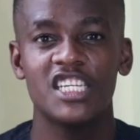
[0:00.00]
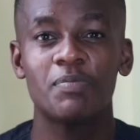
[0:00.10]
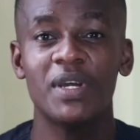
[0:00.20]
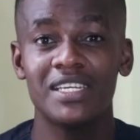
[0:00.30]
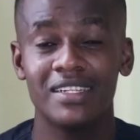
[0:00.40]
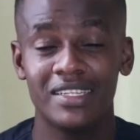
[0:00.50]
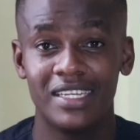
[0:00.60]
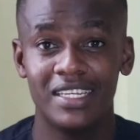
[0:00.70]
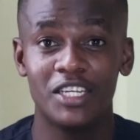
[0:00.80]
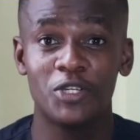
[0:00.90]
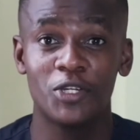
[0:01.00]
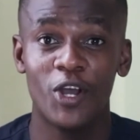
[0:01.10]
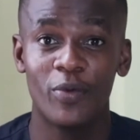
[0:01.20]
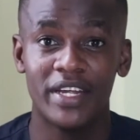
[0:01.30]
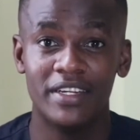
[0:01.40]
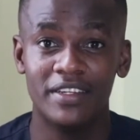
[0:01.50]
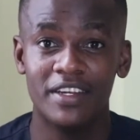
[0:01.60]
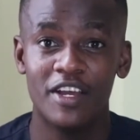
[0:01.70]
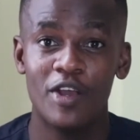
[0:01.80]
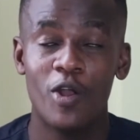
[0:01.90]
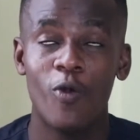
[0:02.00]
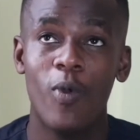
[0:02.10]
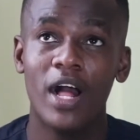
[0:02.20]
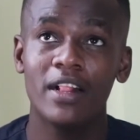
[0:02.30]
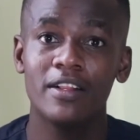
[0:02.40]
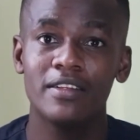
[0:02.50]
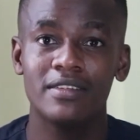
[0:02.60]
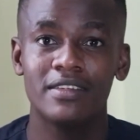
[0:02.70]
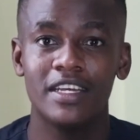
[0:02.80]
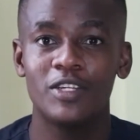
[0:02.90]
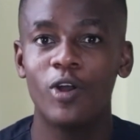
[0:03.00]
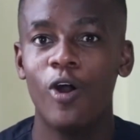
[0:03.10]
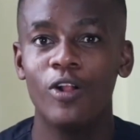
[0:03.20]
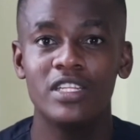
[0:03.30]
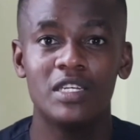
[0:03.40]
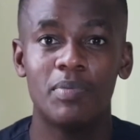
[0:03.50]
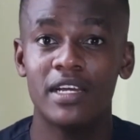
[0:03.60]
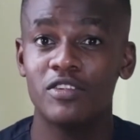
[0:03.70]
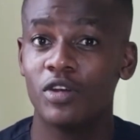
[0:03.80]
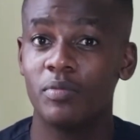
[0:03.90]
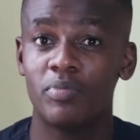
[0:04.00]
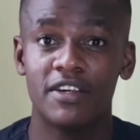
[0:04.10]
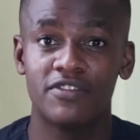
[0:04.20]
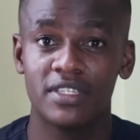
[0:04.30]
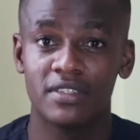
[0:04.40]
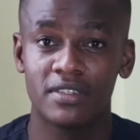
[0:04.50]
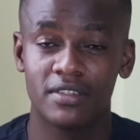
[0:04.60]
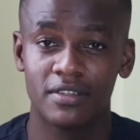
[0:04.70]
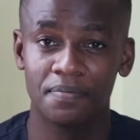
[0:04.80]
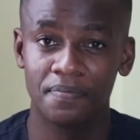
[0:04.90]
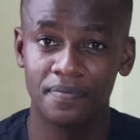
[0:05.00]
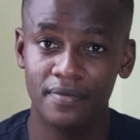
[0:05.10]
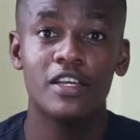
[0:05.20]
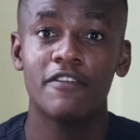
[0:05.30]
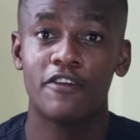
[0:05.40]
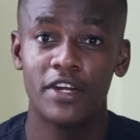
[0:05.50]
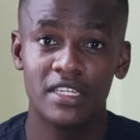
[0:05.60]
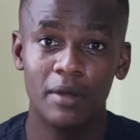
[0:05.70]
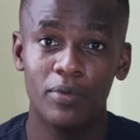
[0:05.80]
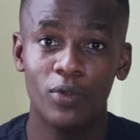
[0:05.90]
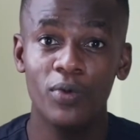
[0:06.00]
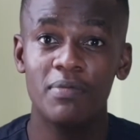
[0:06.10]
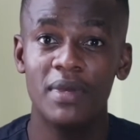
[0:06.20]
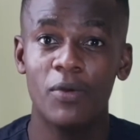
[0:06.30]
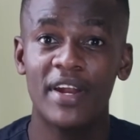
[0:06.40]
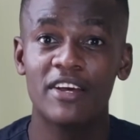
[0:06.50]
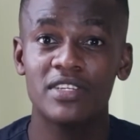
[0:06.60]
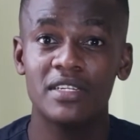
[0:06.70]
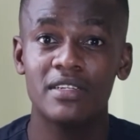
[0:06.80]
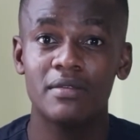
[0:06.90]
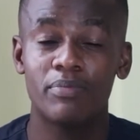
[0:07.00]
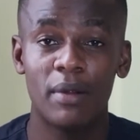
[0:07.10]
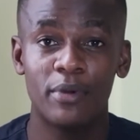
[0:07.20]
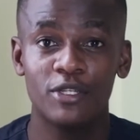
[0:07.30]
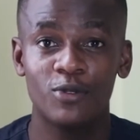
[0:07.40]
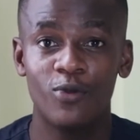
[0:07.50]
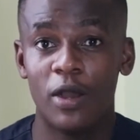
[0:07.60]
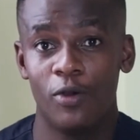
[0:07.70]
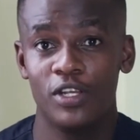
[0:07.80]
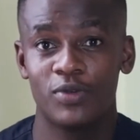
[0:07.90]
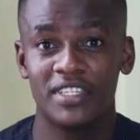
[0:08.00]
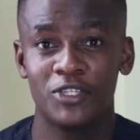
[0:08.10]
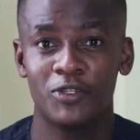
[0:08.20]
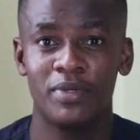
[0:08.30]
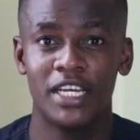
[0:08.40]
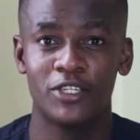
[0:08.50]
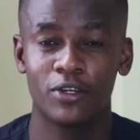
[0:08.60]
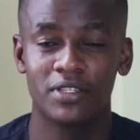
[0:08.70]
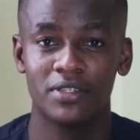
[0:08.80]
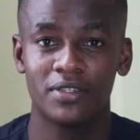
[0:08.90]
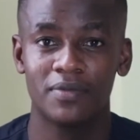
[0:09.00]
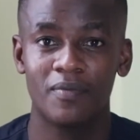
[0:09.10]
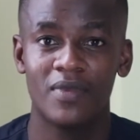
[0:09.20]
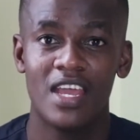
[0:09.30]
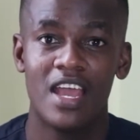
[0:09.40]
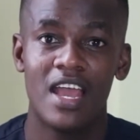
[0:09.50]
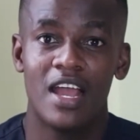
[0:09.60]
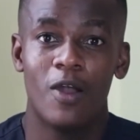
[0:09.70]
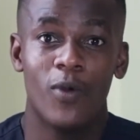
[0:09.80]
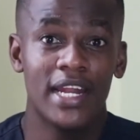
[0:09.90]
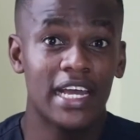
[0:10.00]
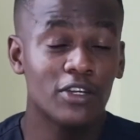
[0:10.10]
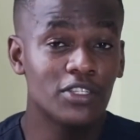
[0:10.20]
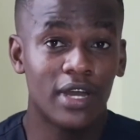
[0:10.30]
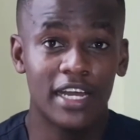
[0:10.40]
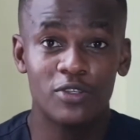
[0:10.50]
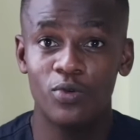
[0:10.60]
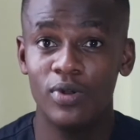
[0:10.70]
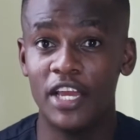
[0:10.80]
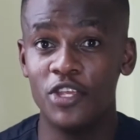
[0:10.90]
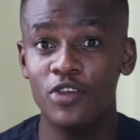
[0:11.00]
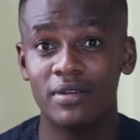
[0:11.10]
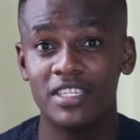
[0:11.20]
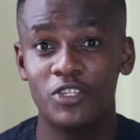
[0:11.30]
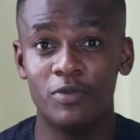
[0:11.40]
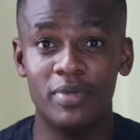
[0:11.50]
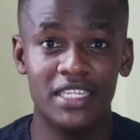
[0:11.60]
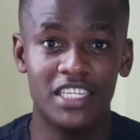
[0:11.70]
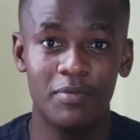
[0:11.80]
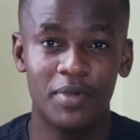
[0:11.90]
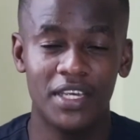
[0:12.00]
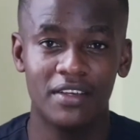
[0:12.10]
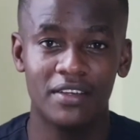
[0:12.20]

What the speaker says: specialty they should go in? Well, it all depends on preferences. For example, with me, when I was in primary school, I always wanted to be a doctor. When I got to high school, I knew I wanted to be a GP.